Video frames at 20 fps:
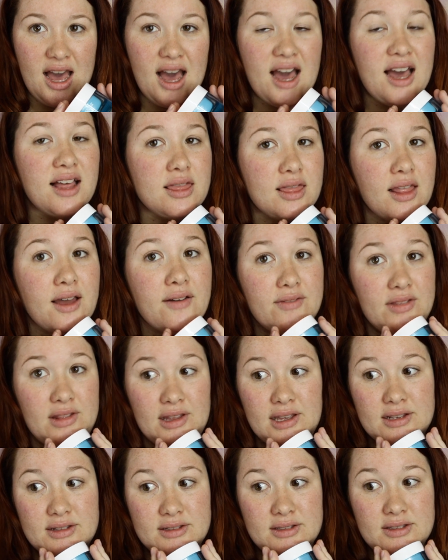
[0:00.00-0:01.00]
I love
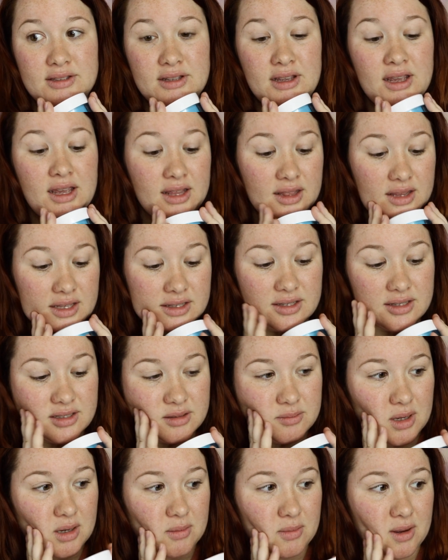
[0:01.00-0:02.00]
this. This has
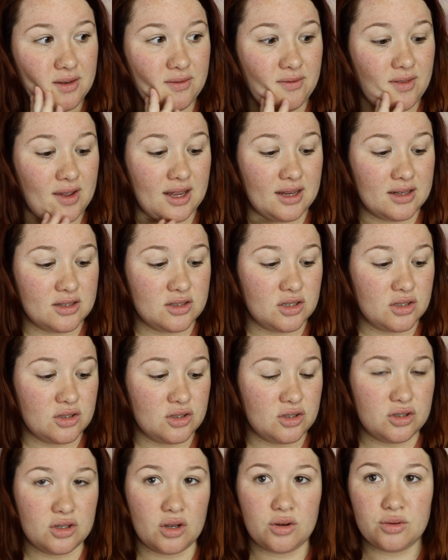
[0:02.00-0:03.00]
made my face
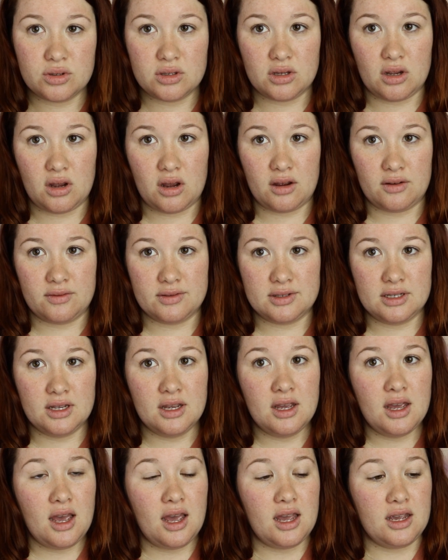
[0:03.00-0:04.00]
so soft.
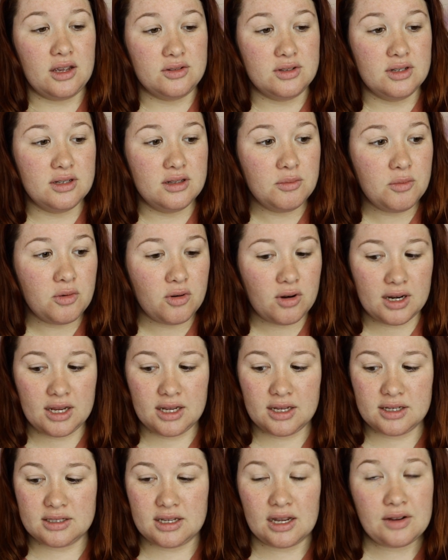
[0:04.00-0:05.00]
I use it in the
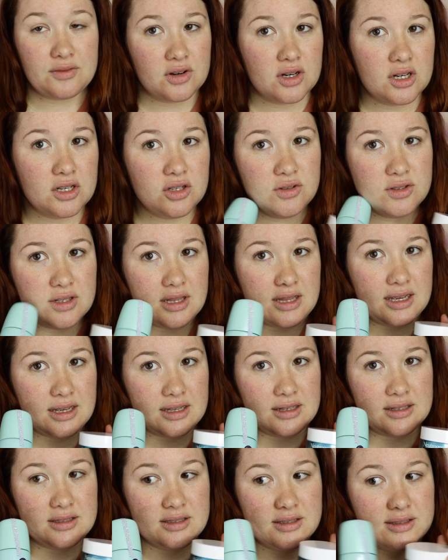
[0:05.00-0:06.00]
mornings after I use
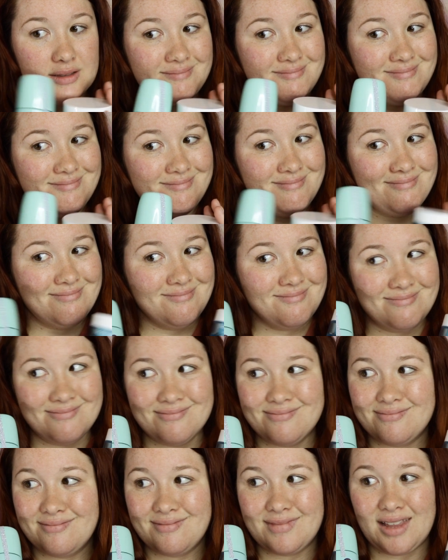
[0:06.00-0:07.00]
this.
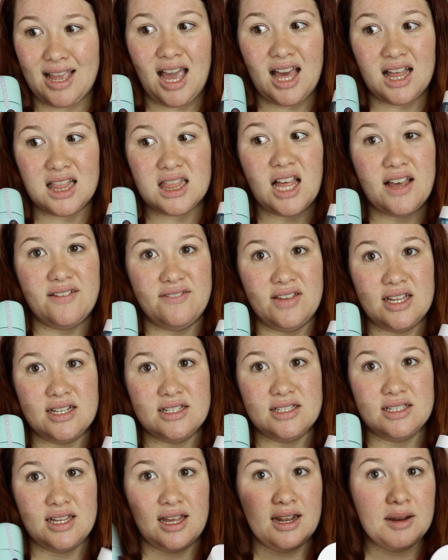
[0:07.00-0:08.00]
I
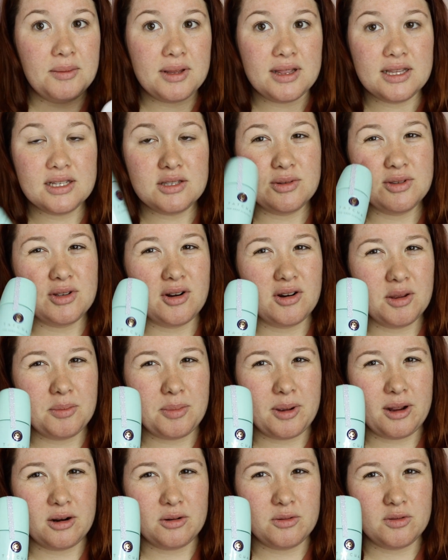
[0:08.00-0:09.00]
love it. And I mean, this was already
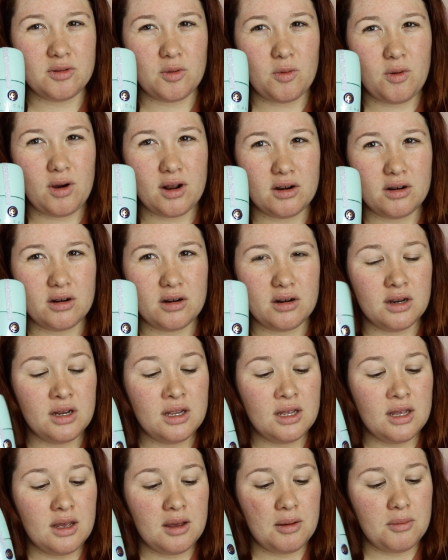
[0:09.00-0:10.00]
paired with a water
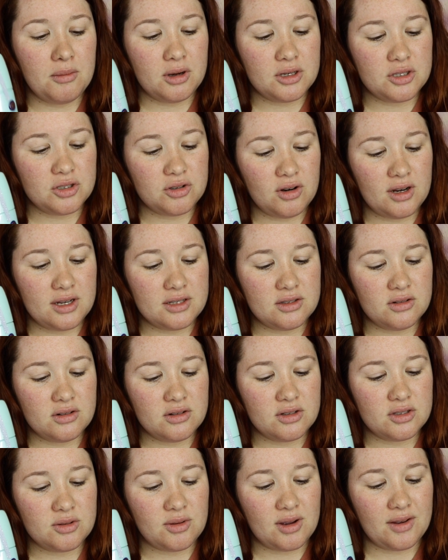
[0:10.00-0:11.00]

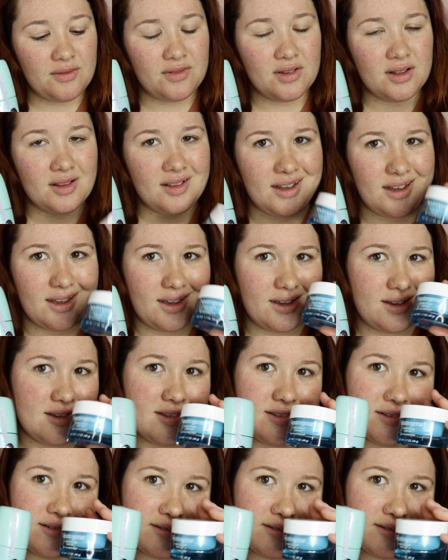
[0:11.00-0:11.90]
moisturizer, so I feel like